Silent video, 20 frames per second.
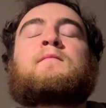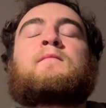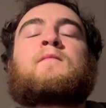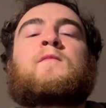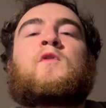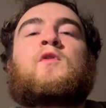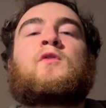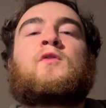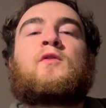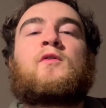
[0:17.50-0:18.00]

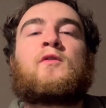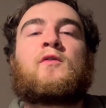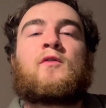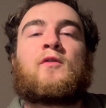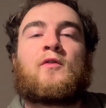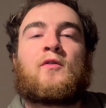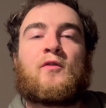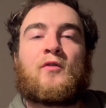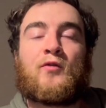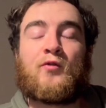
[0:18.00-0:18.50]

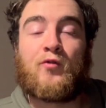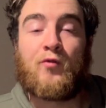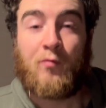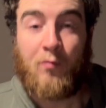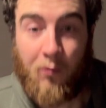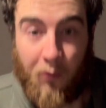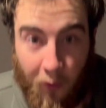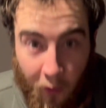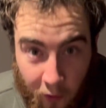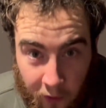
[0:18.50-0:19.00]
Good
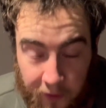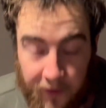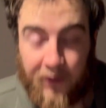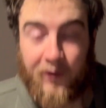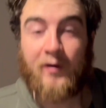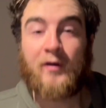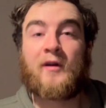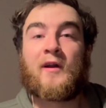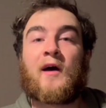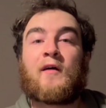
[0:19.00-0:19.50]
morning,
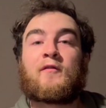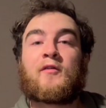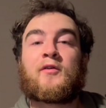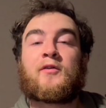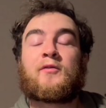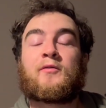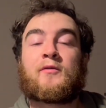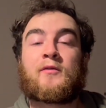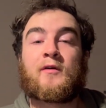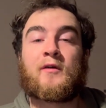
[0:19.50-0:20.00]
good
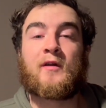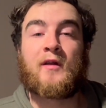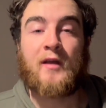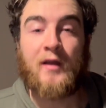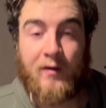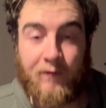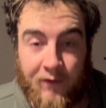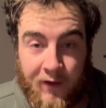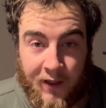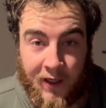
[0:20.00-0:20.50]
afternoon, good
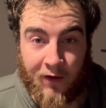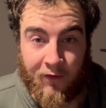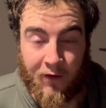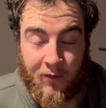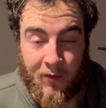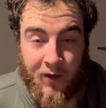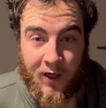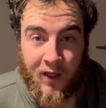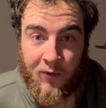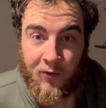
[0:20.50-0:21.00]
evening, everybody.